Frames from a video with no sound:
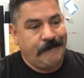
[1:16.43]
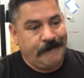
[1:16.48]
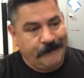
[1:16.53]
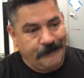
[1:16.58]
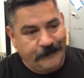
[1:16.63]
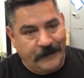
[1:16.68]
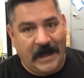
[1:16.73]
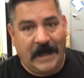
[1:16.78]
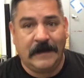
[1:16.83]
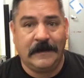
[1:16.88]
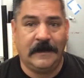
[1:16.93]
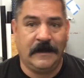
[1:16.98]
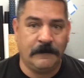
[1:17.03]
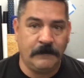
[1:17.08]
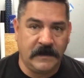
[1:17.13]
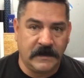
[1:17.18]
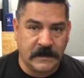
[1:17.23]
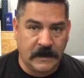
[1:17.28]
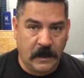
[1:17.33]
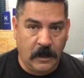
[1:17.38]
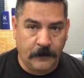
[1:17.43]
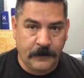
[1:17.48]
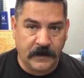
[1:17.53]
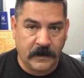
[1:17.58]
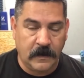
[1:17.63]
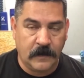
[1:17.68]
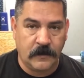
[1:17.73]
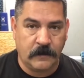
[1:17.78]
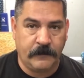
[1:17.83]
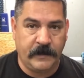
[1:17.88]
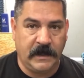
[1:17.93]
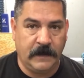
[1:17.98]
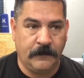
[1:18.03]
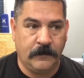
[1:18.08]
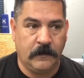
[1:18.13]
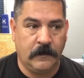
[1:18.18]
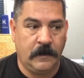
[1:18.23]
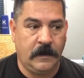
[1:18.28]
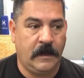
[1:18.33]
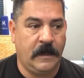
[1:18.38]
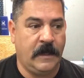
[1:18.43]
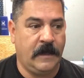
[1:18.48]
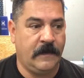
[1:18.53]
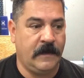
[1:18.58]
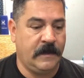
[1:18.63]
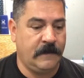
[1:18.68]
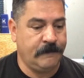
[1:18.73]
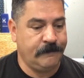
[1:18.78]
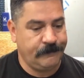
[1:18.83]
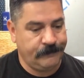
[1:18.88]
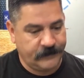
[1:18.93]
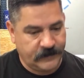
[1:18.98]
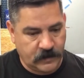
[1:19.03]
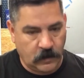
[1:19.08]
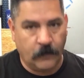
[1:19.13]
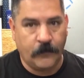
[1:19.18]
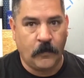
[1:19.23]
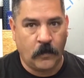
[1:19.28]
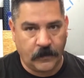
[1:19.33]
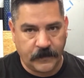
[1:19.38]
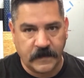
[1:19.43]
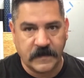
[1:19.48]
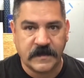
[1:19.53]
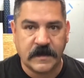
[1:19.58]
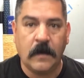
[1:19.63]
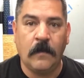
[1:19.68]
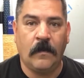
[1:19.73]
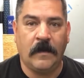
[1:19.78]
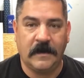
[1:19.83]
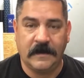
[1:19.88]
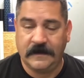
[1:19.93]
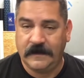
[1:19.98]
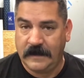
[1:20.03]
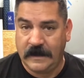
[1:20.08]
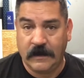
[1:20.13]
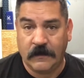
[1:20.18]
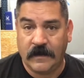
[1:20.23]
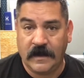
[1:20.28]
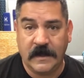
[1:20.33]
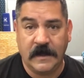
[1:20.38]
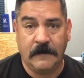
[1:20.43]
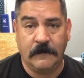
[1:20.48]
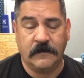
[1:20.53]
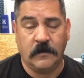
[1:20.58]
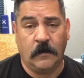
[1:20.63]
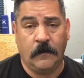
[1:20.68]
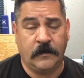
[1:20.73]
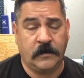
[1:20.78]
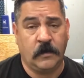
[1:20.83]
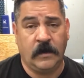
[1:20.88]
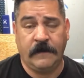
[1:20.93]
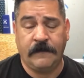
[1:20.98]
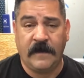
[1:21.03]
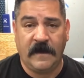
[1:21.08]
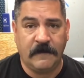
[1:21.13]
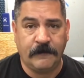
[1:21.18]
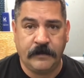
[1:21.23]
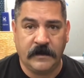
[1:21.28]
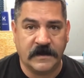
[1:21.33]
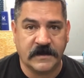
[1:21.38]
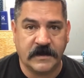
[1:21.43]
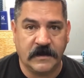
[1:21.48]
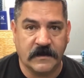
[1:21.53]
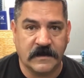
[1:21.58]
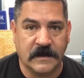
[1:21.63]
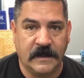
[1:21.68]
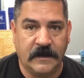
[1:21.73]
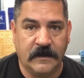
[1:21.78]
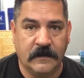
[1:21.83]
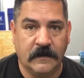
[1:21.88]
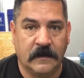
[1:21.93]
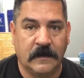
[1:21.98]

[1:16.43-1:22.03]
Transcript: That led me to helping other people, and then so forth and so on, and here I am 25 plus years later.